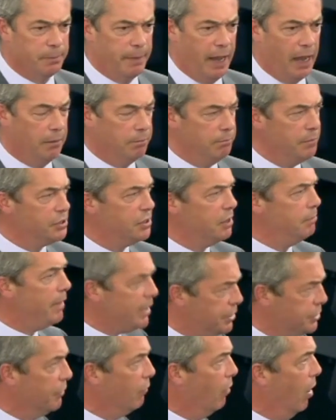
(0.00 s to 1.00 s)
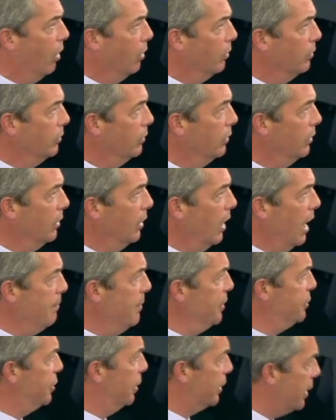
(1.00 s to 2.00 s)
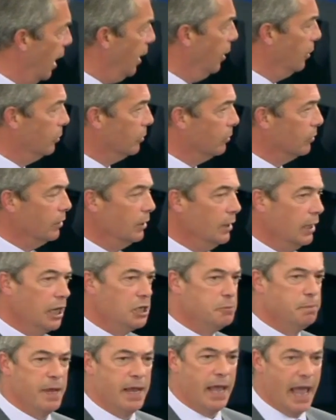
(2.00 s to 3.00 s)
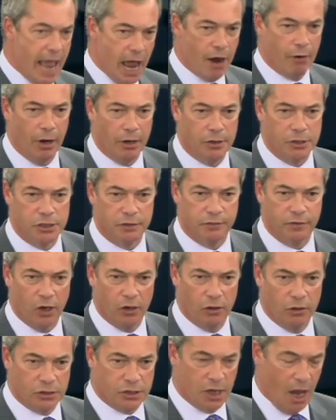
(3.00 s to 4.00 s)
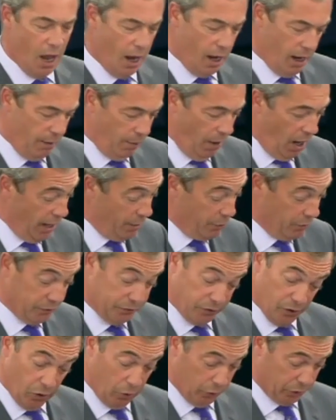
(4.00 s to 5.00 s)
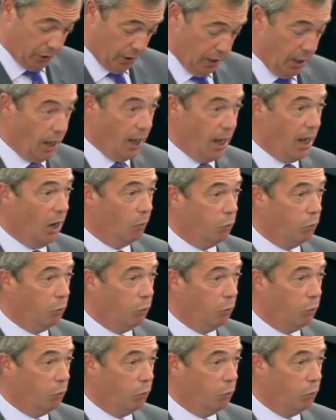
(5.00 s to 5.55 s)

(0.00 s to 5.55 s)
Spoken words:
about Mr Mitterrand and Mr Kohl as being heroes of yours. I would have thought a